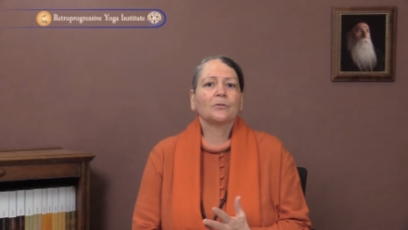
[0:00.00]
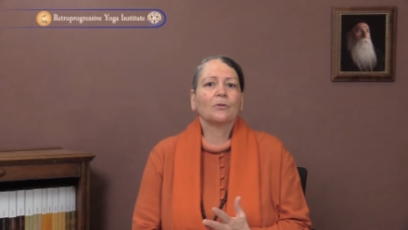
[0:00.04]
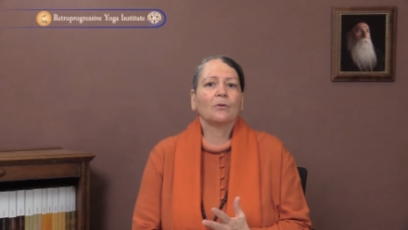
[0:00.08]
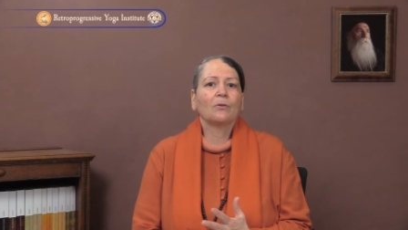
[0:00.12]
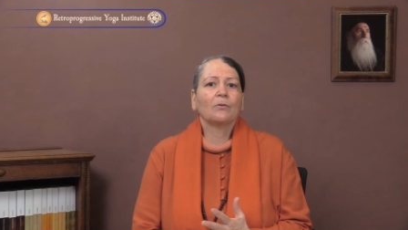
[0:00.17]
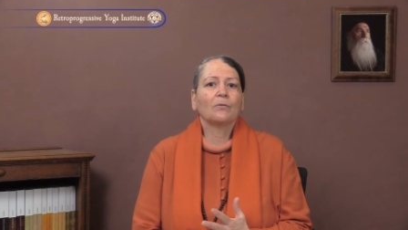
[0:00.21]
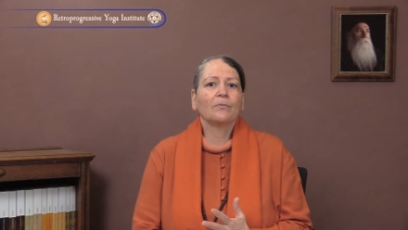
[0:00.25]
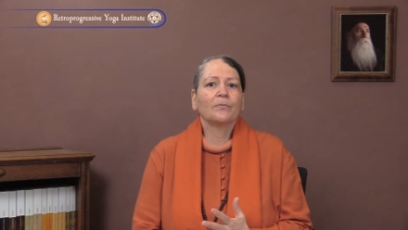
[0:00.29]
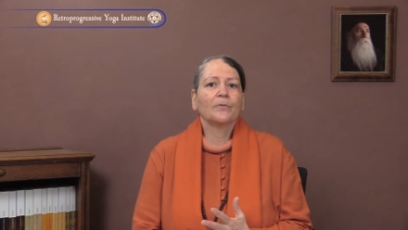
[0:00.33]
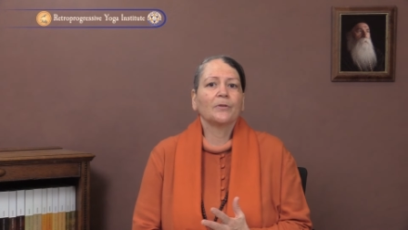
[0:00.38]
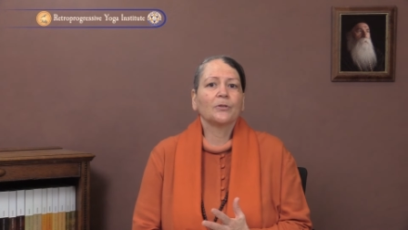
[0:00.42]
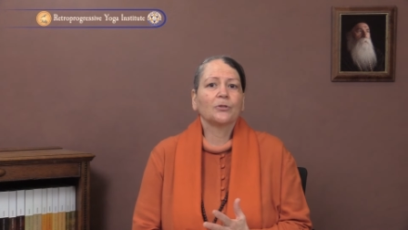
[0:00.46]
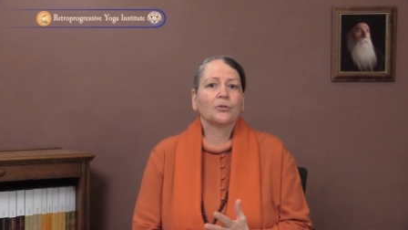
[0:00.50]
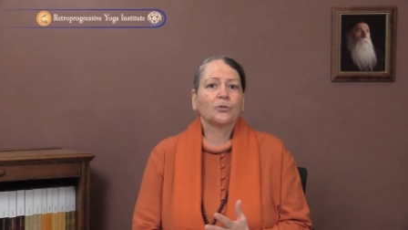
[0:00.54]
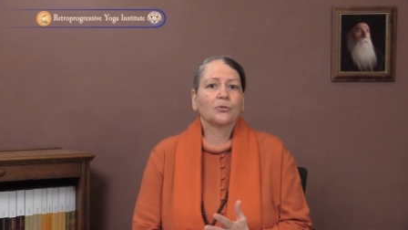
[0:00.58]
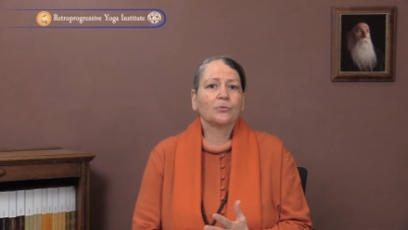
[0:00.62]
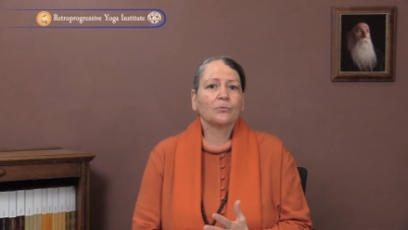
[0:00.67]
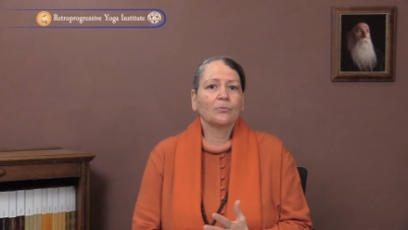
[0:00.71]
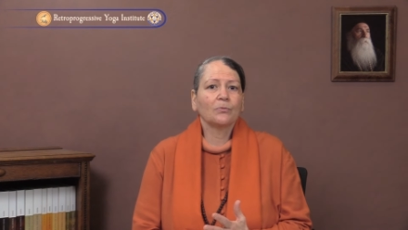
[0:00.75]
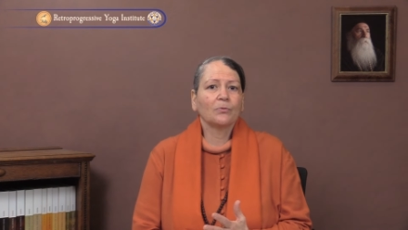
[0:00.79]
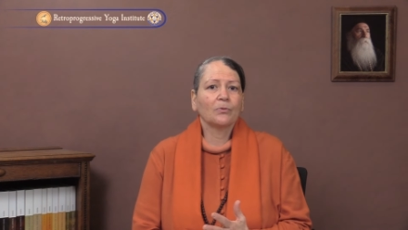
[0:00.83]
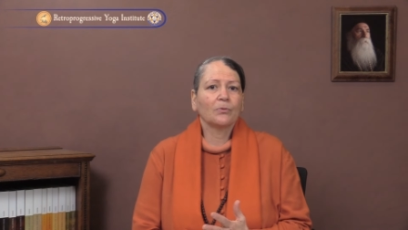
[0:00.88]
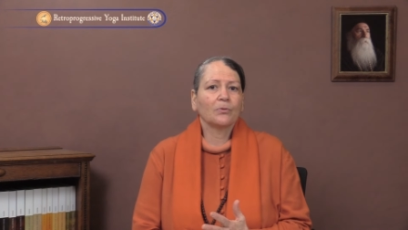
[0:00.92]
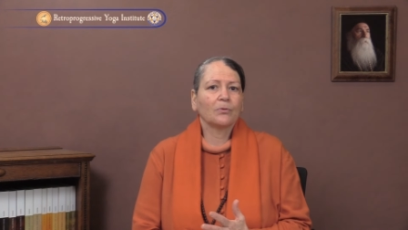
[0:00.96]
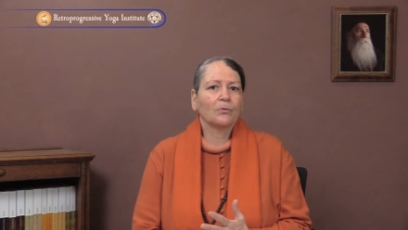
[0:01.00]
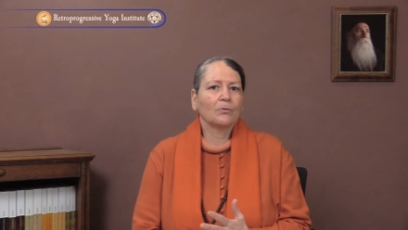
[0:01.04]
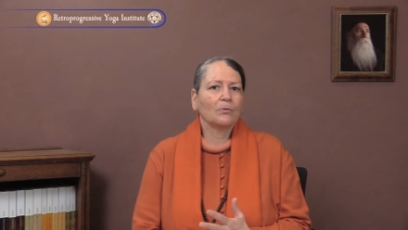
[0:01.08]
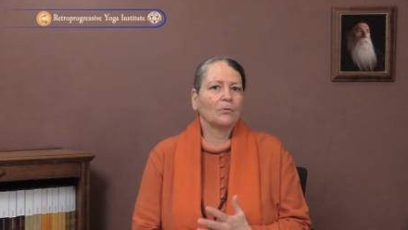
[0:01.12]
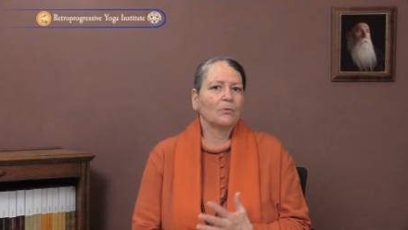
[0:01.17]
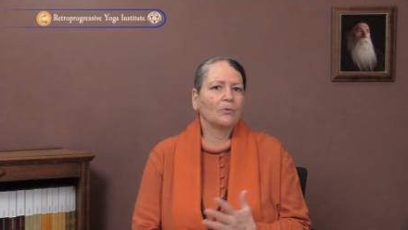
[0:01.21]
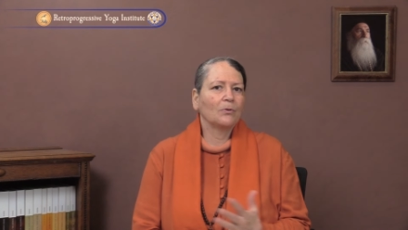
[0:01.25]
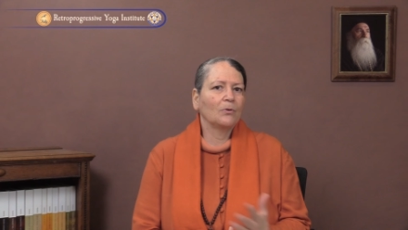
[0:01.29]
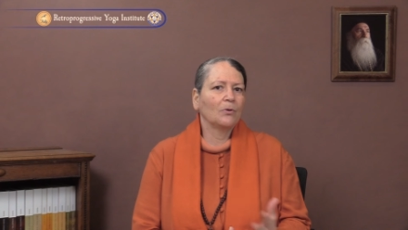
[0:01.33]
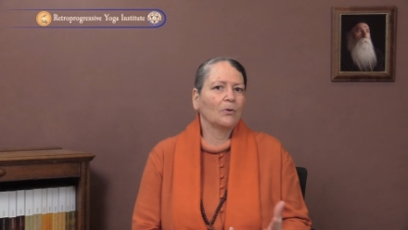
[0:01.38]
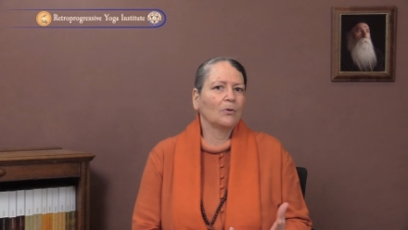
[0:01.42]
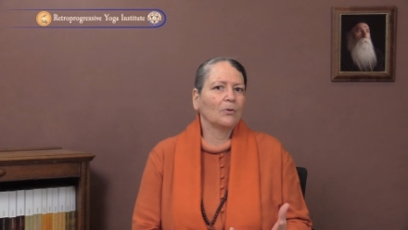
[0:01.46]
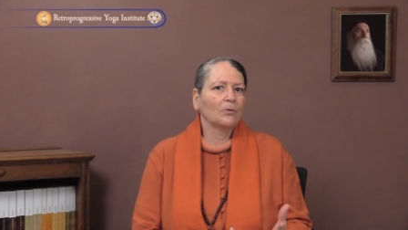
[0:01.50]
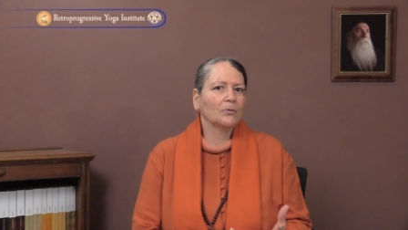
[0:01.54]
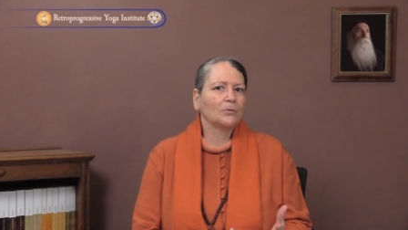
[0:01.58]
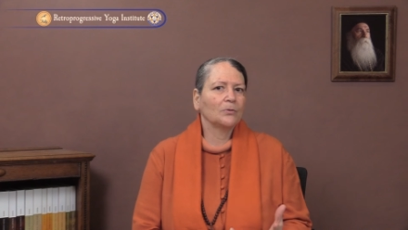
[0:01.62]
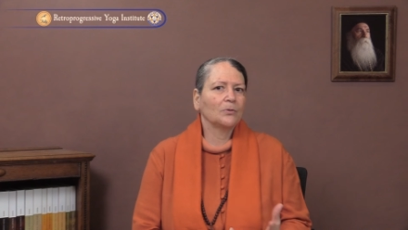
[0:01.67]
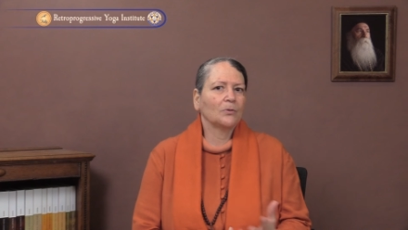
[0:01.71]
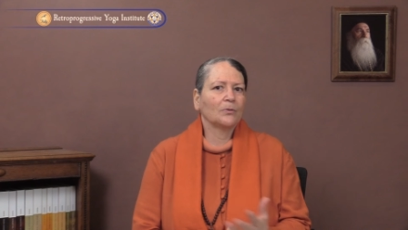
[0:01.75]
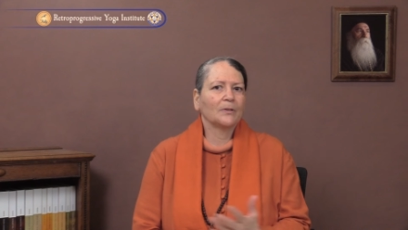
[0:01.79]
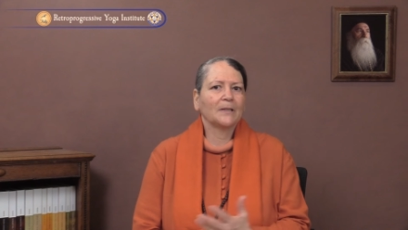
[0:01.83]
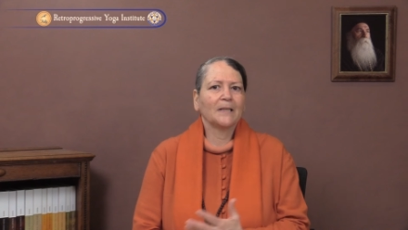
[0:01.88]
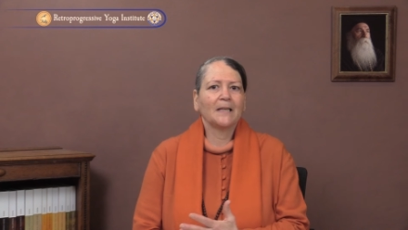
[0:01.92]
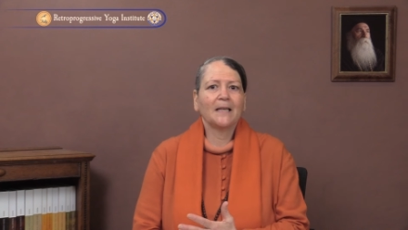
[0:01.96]
of the truth or
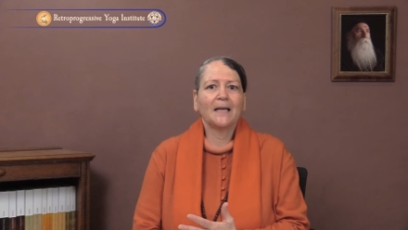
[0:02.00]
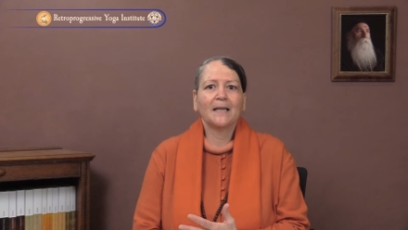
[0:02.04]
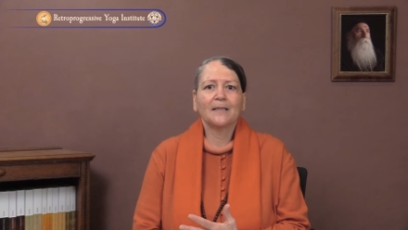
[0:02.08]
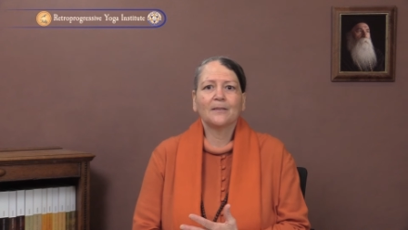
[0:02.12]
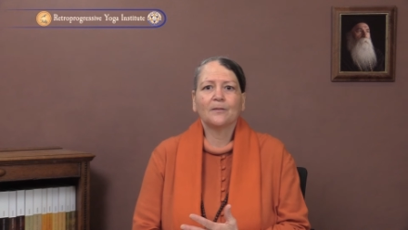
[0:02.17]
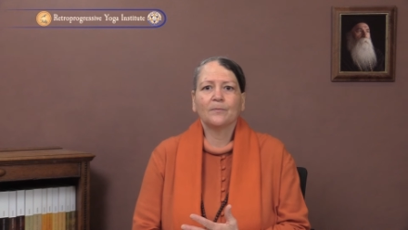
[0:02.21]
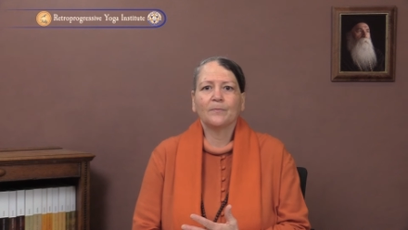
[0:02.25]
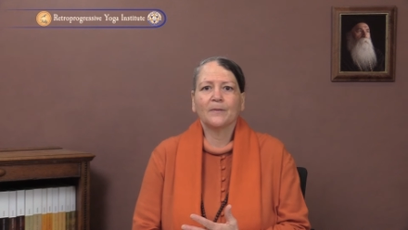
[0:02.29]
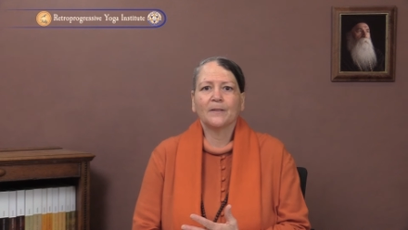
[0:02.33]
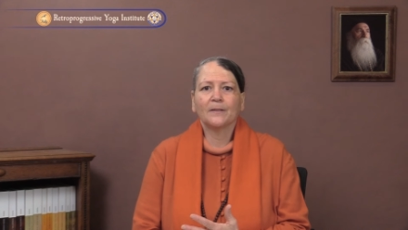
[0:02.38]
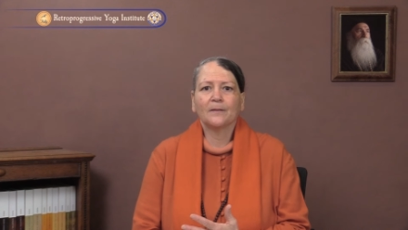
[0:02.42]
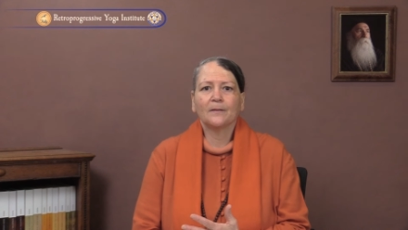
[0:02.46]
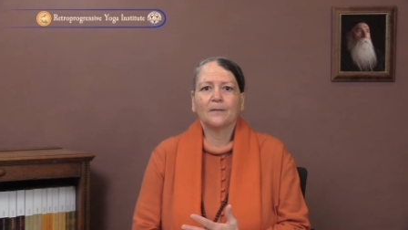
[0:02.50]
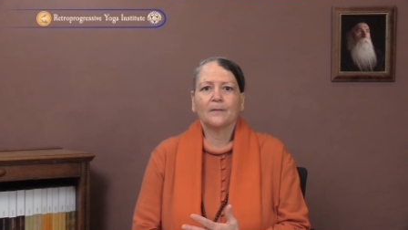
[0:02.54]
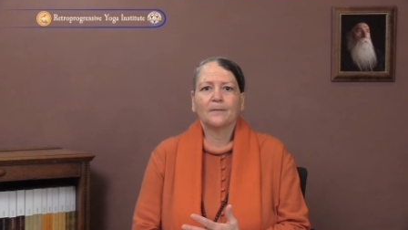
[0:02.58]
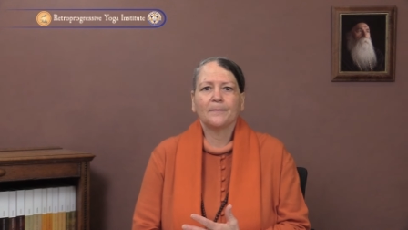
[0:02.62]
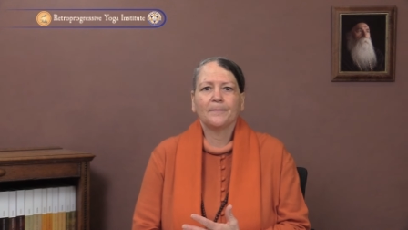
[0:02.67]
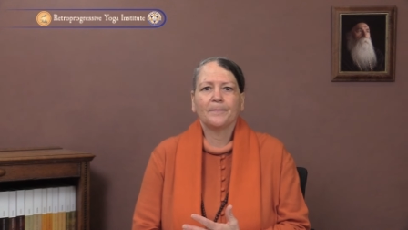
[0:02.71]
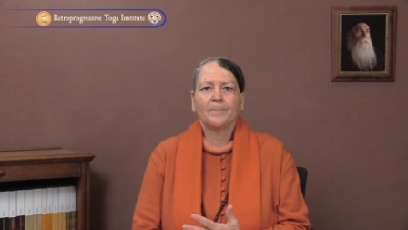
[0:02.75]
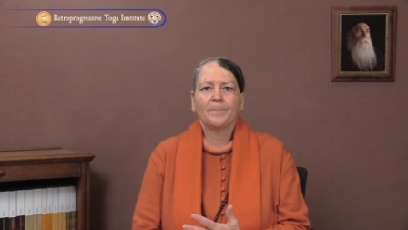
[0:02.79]
God or enlightenment?